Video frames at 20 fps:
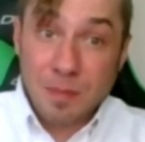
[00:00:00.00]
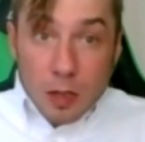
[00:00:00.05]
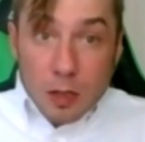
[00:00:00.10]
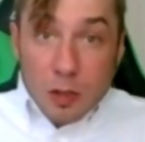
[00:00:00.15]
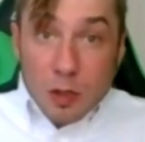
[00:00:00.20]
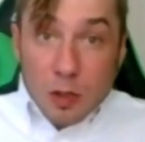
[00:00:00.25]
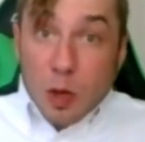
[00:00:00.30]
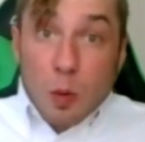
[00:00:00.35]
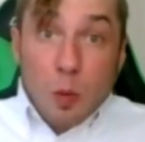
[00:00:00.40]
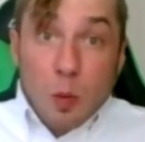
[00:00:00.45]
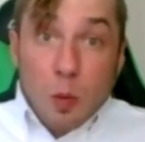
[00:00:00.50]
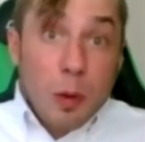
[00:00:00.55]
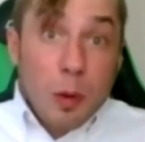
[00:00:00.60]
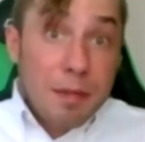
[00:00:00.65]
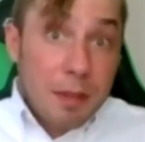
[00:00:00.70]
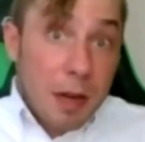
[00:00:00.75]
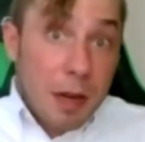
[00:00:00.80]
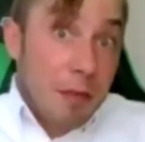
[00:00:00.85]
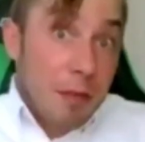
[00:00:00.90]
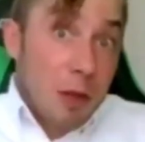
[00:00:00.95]
So we've
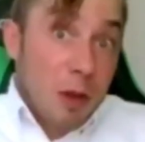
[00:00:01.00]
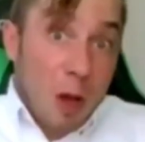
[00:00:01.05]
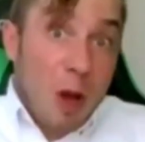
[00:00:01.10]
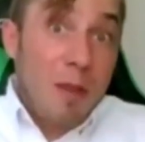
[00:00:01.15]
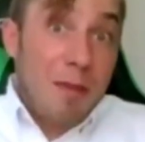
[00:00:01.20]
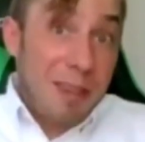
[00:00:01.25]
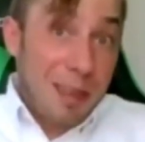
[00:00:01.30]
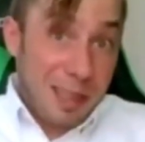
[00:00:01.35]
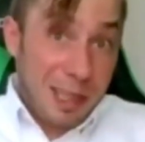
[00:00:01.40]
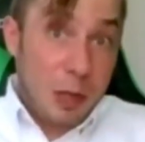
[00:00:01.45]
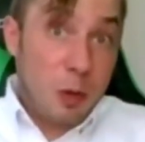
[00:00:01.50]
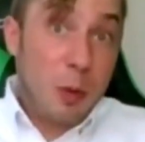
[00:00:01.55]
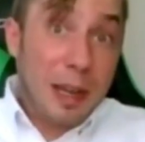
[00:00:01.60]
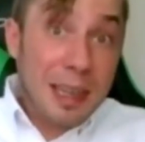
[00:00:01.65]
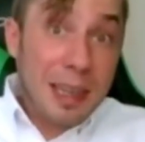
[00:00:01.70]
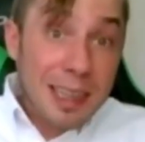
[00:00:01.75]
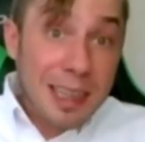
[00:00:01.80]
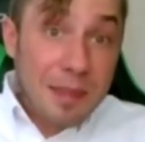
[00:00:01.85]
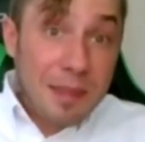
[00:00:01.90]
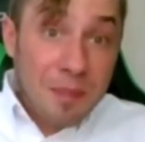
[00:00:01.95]
covered a lot very
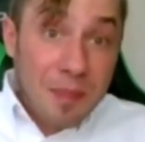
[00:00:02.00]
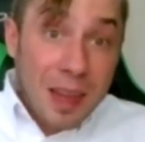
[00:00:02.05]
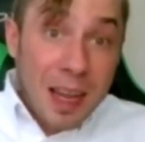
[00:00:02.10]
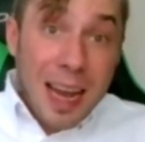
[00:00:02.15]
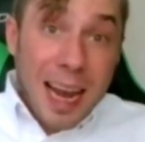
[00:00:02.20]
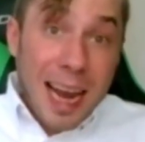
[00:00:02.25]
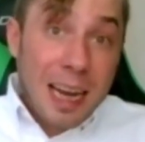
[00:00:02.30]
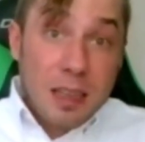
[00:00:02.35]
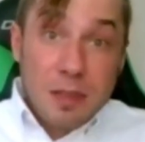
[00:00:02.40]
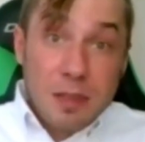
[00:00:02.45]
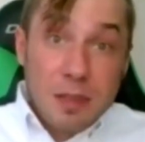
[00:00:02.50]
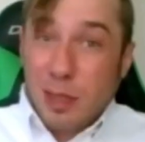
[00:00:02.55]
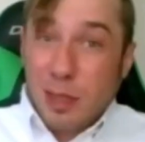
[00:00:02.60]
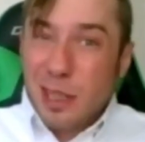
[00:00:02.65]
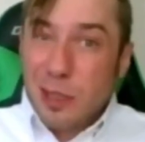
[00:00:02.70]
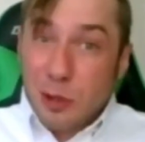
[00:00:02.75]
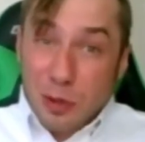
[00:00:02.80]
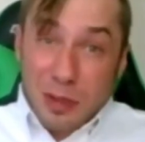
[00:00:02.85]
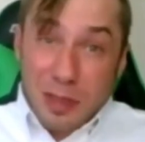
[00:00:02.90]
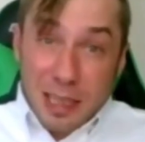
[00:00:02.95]
quickly, and if you're
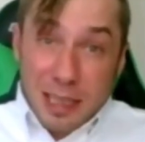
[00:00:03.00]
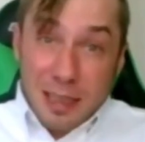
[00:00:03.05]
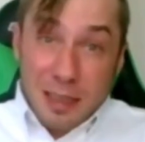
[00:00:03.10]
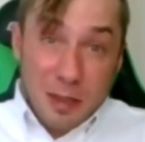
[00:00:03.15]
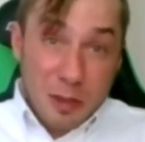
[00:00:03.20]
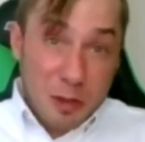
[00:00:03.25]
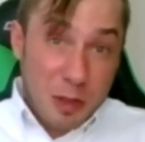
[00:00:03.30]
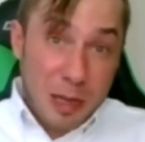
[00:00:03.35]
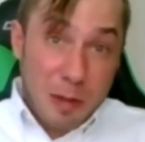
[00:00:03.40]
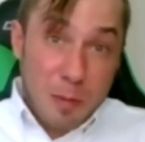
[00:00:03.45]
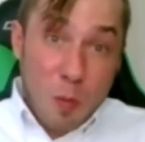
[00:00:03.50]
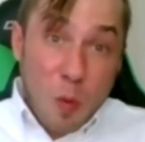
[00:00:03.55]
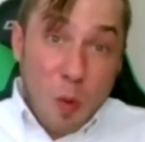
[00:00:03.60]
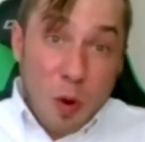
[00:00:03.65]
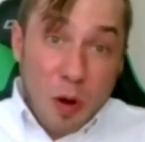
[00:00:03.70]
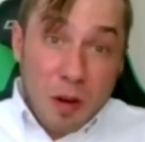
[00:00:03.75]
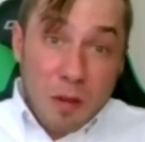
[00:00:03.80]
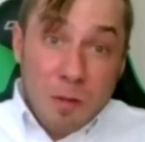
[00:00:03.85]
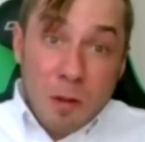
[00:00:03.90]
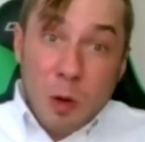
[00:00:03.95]
interested in learning
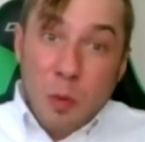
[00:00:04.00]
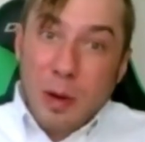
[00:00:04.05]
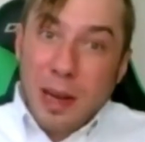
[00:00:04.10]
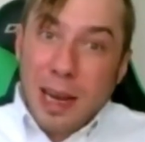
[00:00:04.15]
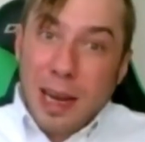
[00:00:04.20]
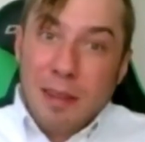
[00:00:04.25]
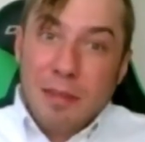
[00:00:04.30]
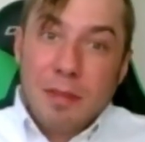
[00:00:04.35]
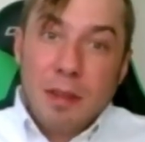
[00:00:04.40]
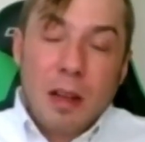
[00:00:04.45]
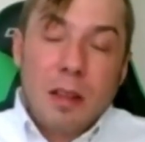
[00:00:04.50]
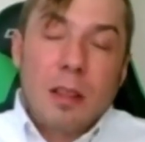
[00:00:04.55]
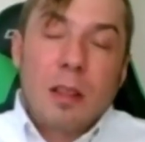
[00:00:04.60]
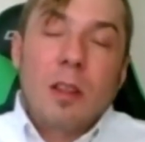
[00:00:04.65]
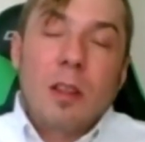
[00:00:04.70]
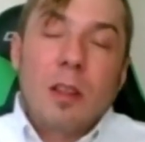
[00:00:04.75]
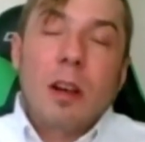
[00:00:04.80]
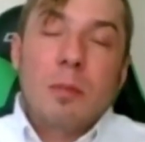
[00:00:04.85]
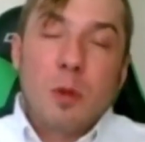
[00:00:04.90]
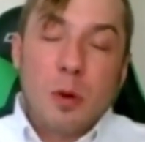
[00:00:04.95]
more, we have a
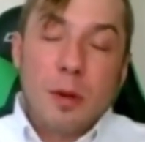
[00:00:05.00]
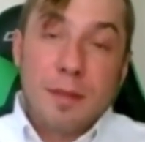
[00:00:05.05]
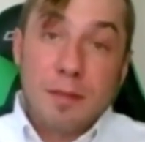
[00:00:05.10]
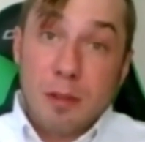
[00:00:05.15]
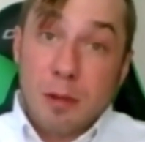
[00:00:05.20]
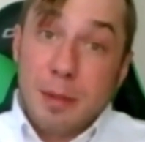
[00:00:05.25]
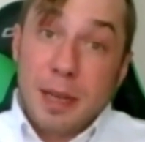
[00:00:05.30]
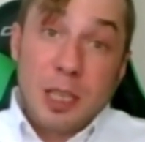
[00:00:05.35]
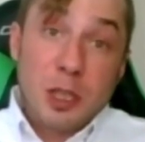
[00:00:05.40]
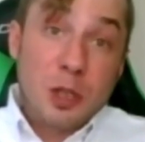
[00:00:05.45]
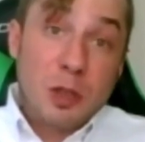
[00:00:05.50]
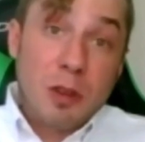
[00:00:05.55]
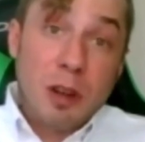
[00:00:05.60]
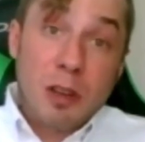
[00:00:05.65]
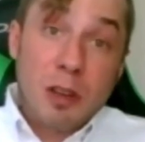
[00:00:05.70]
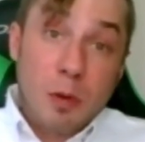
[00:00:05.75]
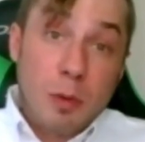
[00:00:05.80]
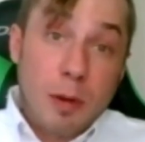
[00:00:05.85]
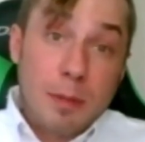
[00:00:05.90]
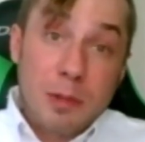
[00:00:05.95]
lot more information on
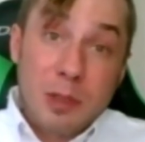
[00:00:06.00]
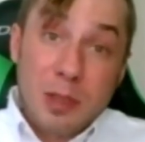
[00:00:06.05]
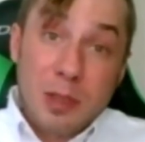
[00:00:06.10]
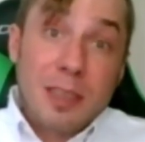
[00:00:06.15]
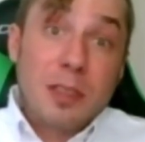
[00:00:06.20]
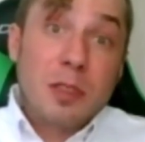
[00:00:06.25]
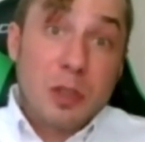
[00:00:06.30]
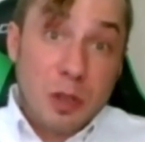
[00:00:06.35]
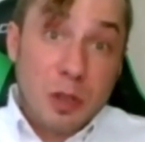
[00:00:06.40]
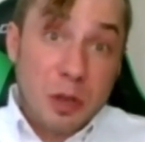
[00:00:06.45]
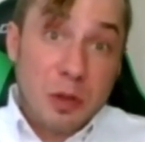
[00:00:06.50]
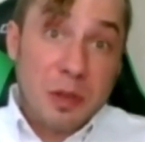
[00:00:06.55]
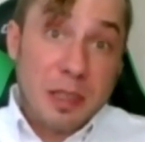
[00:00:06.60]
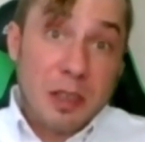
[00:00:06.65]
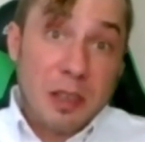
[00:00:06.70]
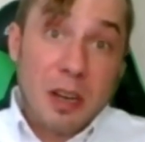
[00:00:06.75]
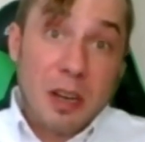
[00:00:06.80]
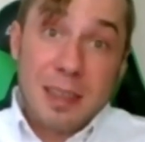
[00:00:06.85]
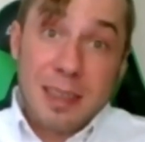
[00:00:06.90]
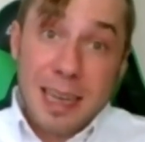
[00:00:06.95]
our website,
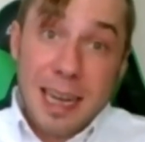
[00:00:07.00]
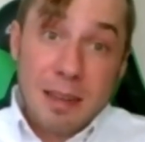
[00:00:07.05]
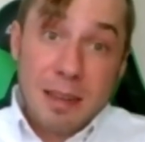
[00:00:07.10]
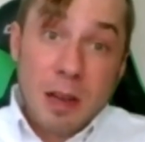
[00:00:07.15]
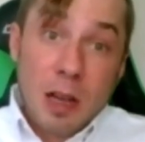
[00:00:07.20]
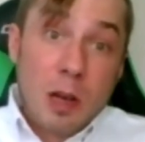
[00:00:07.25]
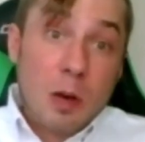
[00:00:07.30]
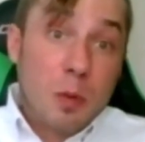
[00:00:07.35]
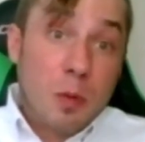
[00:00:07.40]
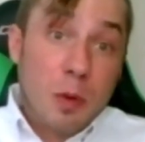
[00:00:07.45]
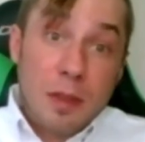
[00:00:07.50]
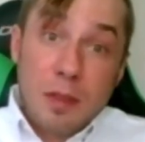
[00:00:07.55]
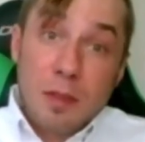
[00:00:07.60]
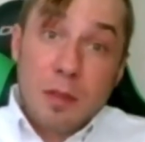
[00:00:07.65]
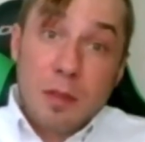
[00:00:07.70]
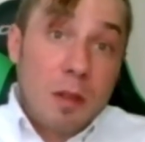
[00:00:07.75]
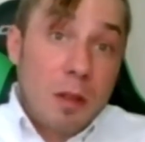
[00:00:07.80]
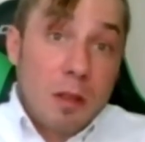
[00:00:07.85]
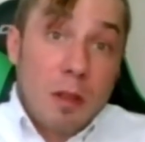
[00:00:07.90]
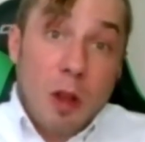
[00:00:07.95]
sucuri.net, with
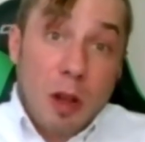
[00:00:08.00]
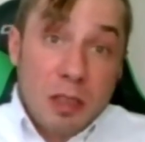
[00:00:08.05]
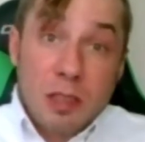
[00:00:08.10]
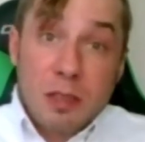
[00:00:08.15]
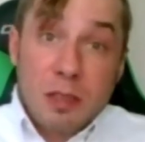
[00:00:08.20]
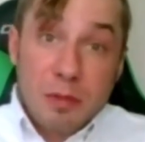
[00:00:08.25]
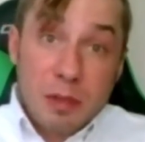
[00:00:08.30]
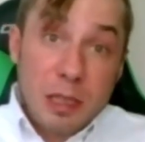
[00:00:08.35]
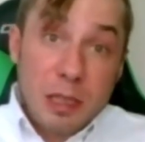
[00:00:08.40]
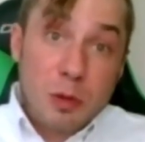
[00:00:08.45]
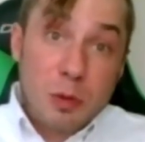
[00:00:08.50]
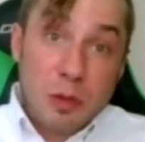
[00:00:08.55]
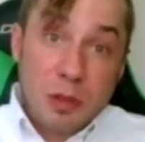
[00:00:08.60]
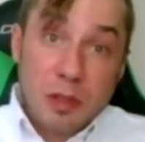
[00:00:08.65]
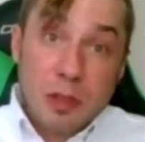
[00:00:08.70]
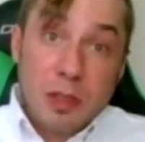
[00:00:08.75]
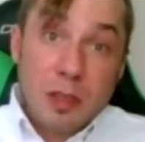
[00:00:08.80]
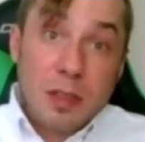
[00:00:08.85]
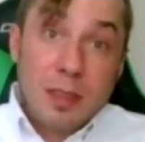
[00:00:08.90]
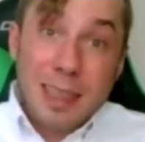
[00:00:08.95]
lots of
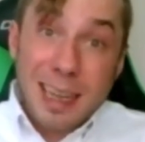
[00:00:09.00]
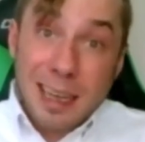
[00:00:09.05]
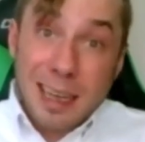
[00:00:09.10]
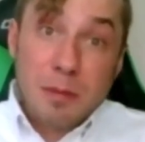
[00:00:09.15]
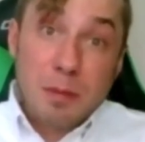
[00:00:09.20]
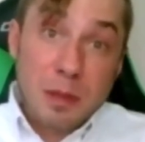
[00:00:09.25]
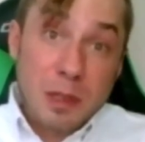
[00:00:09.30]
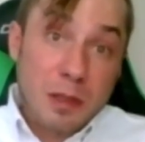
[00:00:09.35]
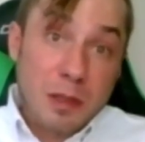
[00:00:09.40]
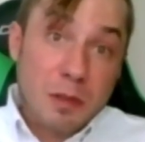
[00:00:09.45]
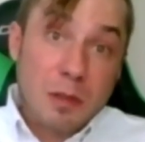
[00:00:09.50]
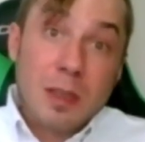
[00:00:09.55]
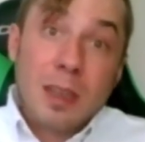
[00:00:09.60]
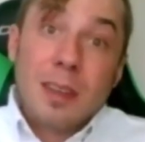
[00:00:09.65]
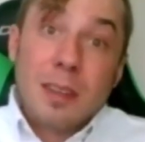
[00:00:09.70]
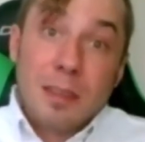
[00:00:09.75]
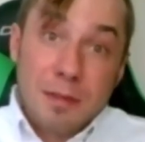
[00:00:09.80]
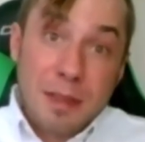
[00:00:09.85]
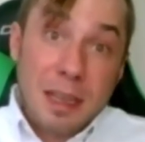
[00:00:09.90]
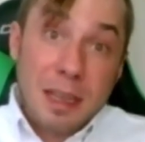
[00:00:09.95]
resources to help you
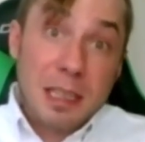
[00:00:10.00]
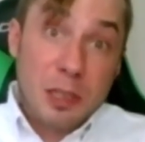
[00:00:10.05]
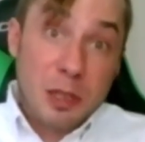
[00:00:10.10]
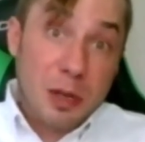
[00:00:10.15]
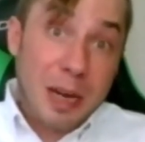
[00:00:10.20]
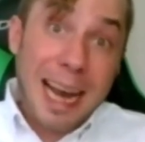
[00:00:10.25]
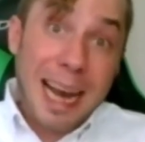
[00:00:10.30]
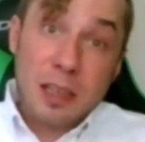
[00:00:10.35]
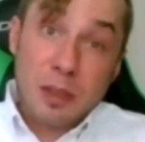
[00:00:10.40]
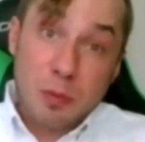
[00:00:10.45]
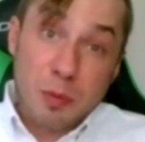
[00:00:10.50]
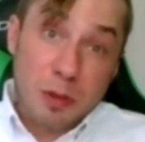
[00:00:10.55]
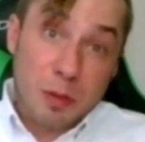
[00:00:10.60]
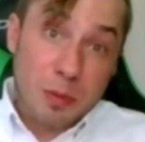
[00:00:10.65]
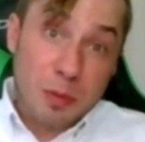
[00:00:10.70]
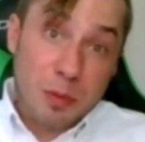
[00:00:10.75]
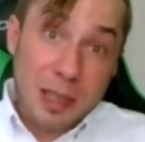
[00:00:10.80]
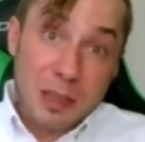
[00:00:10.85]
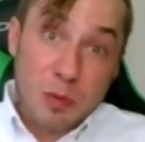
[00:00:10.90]
fix your hacked WordPress